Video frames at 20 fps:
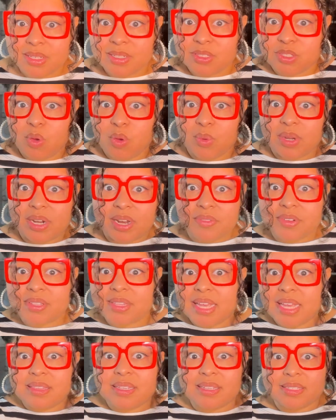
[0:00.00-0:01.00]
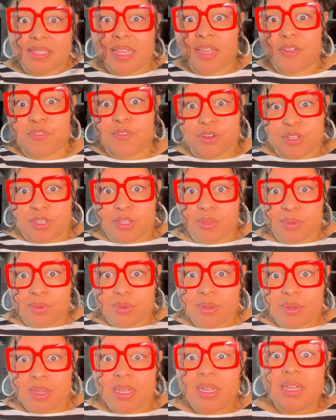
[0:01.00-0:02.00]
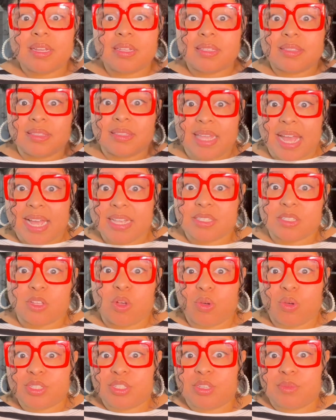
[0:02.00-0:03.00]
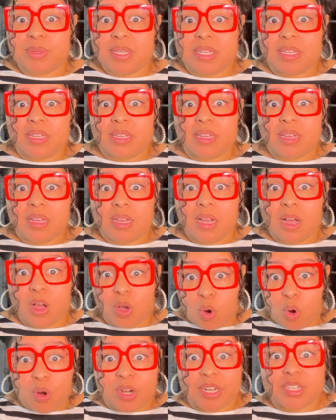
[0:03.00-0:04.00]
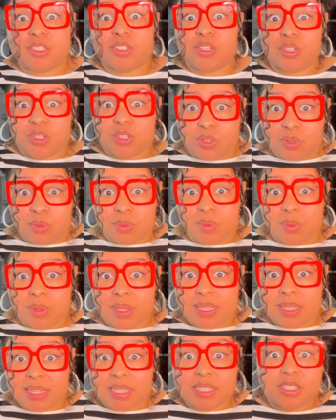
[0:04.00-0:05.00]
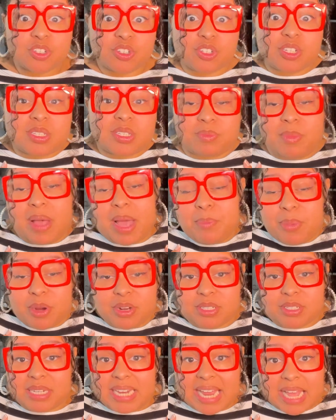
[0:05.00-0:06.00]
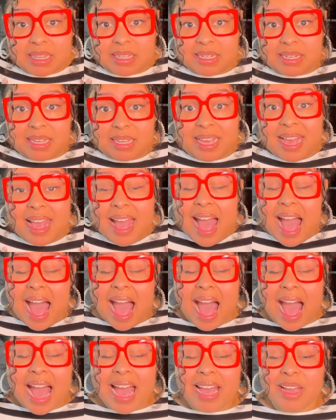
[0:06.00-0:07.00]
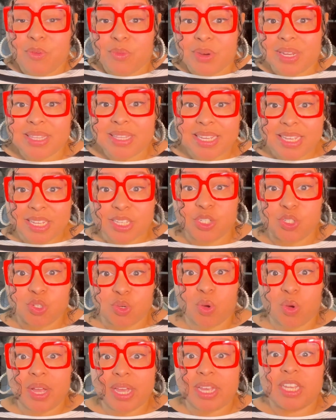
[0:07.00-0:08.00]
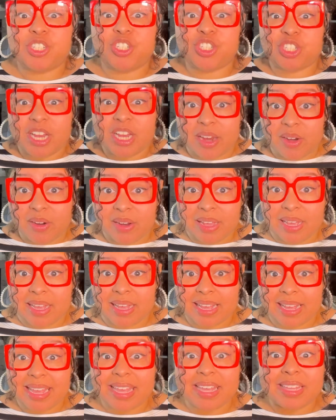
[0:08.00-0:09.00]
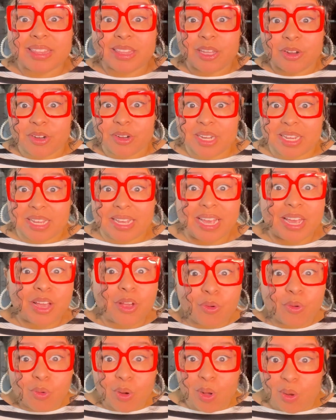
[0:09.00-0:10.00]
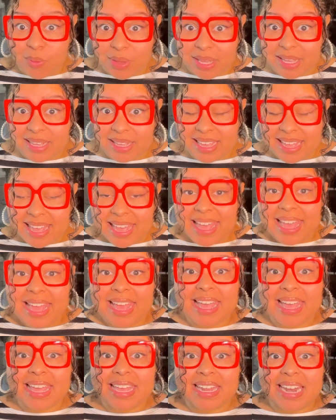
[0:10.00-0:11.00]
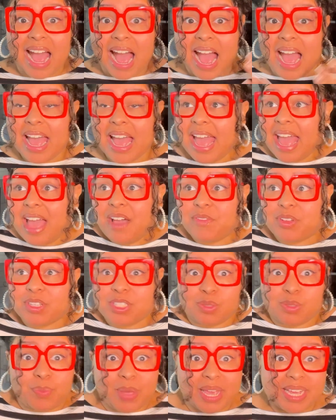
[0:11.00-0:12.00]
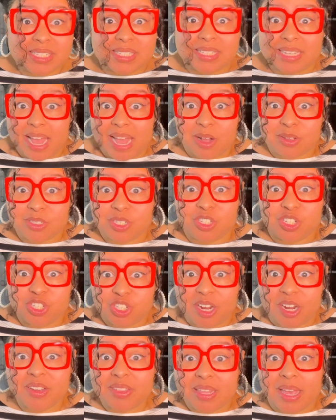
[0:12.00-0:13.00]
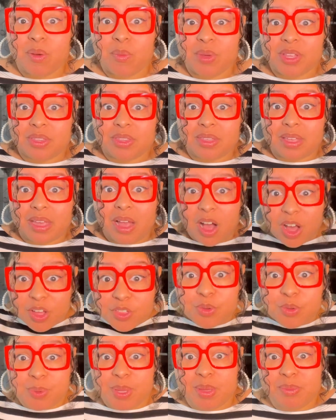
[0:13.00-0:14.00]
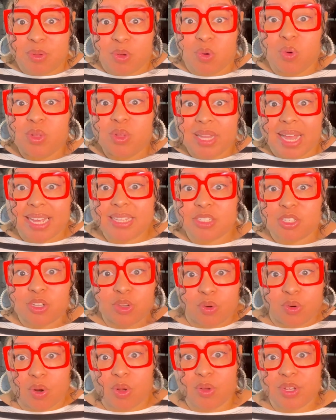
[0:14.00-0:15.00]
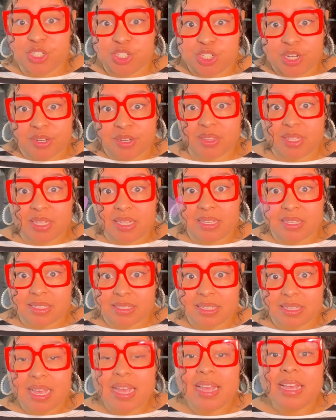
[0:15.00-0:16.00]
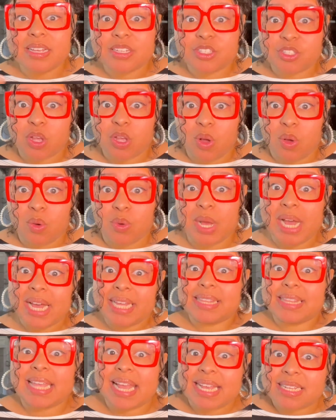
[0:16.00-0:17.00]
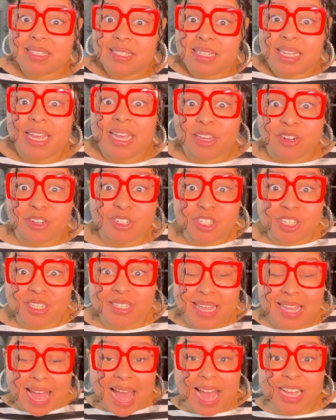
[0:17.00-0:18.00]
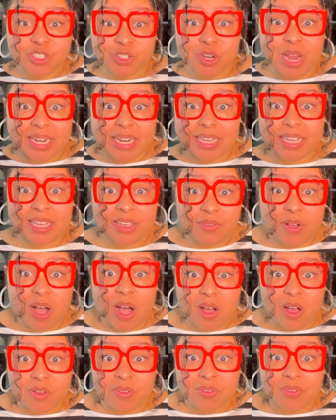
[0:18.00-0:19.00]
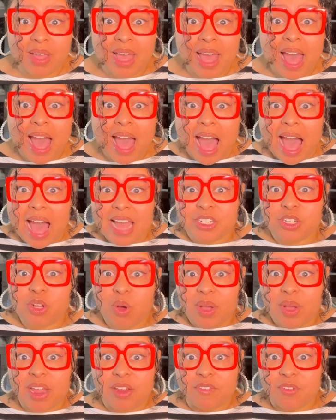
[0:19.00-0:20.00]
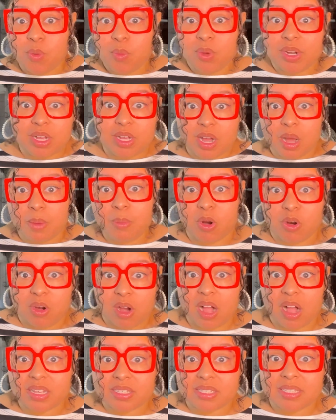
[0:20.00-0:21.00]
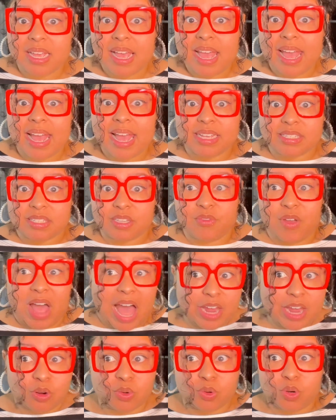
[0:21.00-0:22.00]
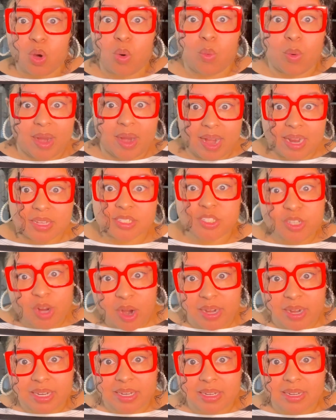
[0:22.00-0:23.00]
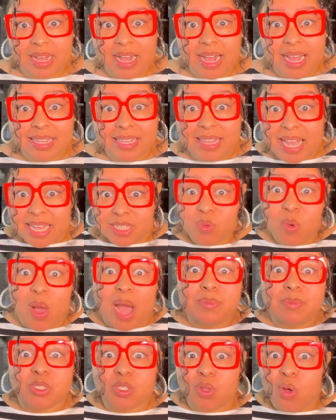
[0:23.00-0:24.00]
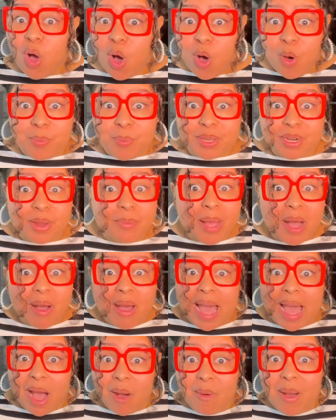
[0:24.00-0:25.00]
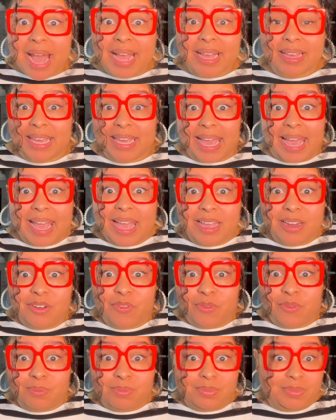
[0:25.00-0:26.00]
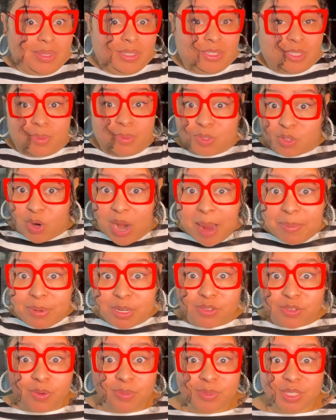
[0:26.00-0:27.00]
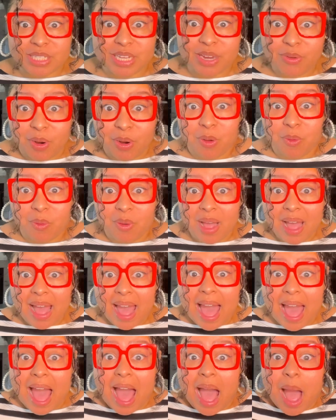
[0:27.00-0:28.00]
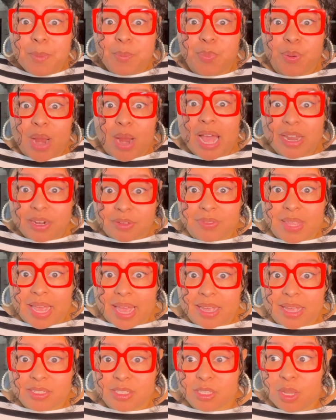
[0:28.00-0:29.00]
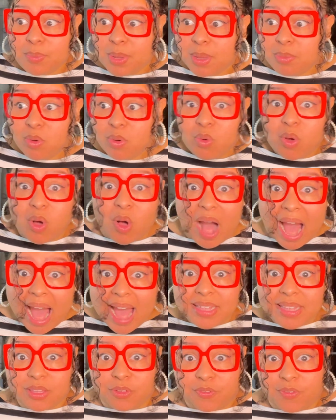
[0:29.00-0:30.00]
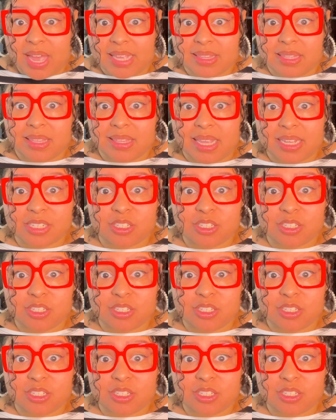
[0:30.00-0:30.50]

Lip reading: So, whatever that looks like for you, that's going to be according to you. This is just my personality. I really enjoy sharing and learning and growing. And I have a space now to share that with other people who like to grow and share things. So, that's the energy that I try to give off. I don't ever want to come across as if I don't know where I started. That's why I'm so open about how I gained subscribers from 0. I'm proud of that. Some people will hide the fact that they